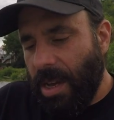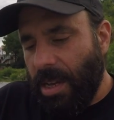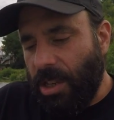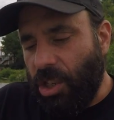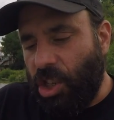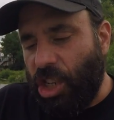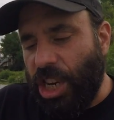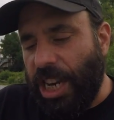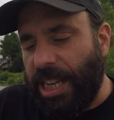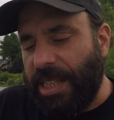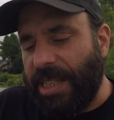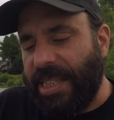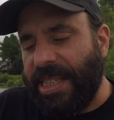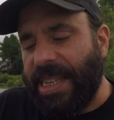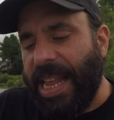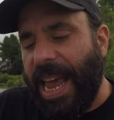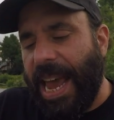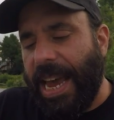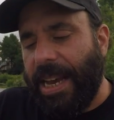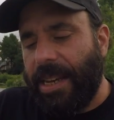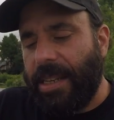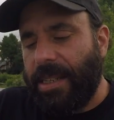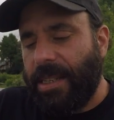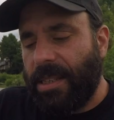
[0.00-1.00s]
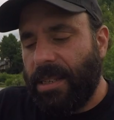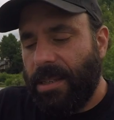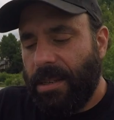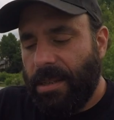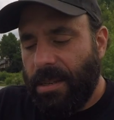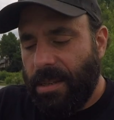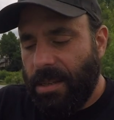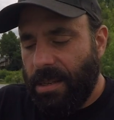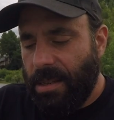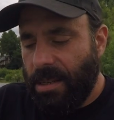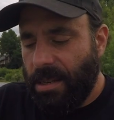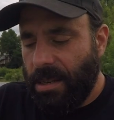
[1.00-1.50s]
Gene snakes.
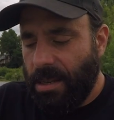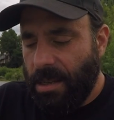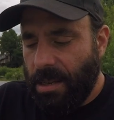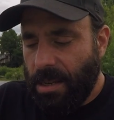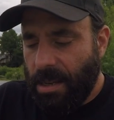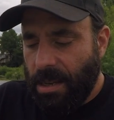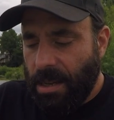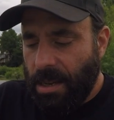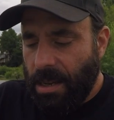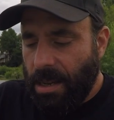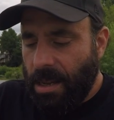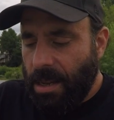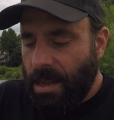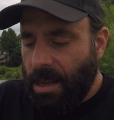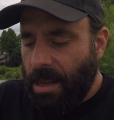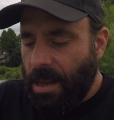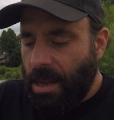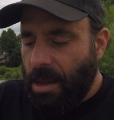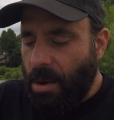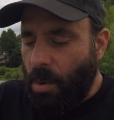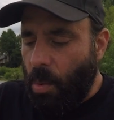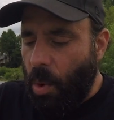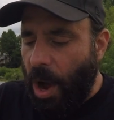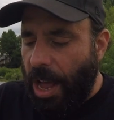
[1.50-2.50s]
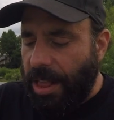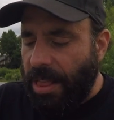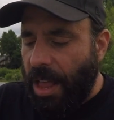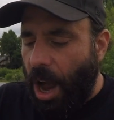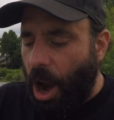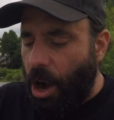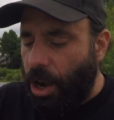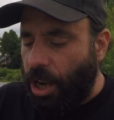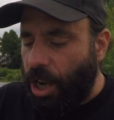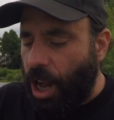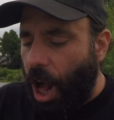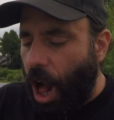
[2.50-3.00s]
What
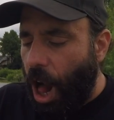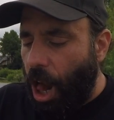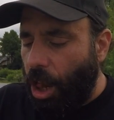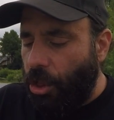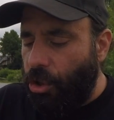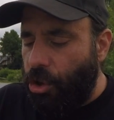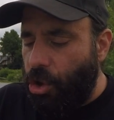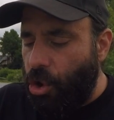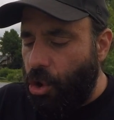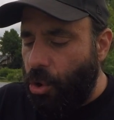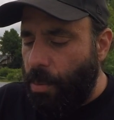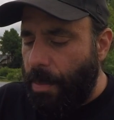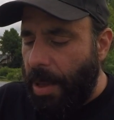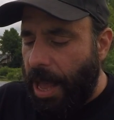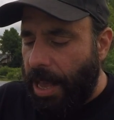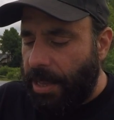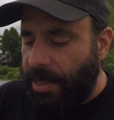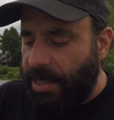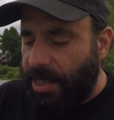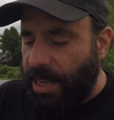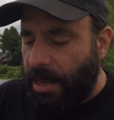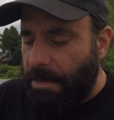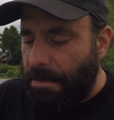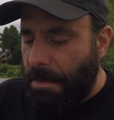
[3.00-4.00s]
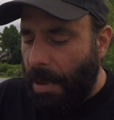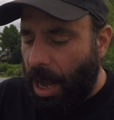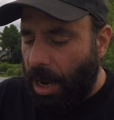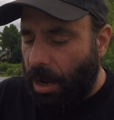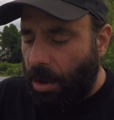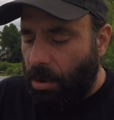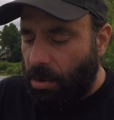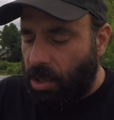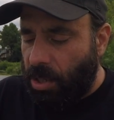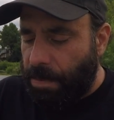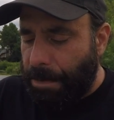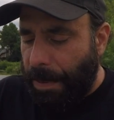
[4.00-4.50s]
are called humans in
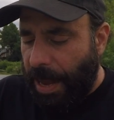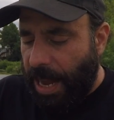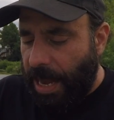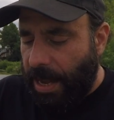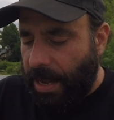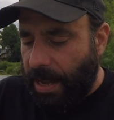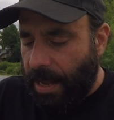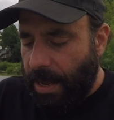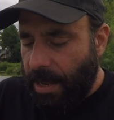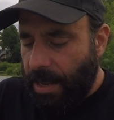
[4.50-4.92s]
Muggle speak